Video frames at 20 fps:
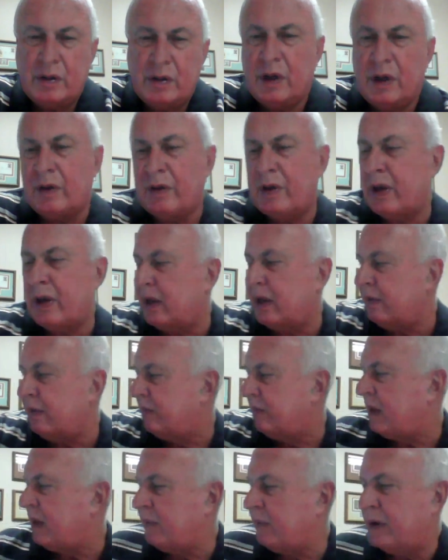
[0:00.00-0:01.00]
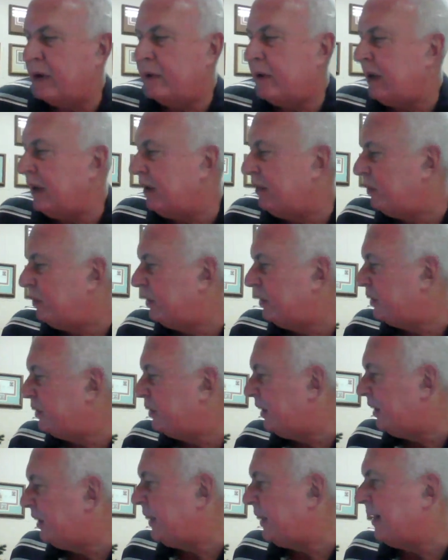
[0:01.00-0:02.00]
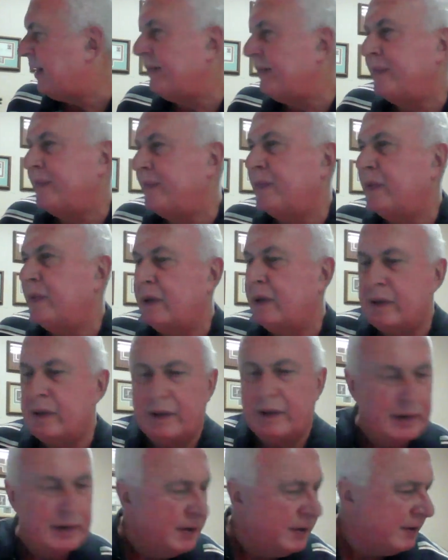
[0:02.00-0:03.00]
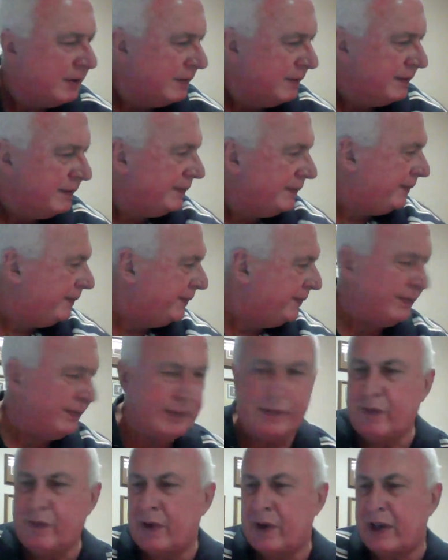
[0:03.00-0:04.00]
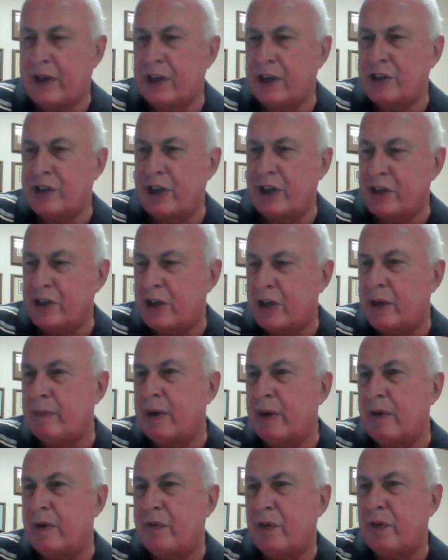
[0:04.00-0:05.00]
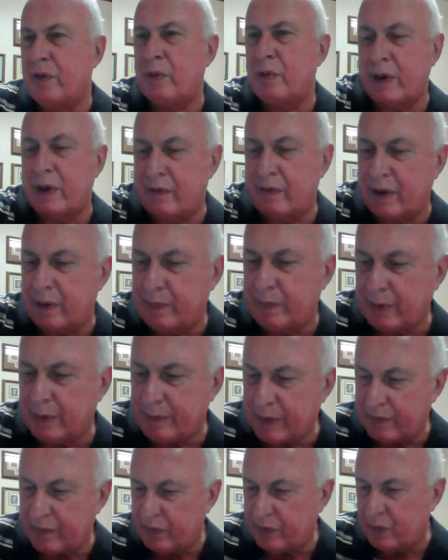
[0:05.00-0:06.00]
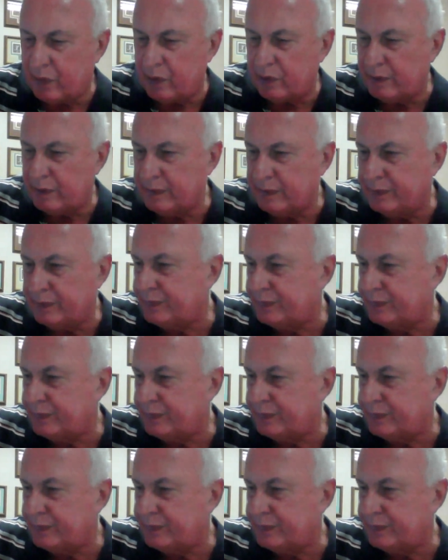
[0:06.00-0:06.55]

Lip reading: Okay, that'd be great. Appreciate that. I'm gonna change it on my phone wherever I put my phone.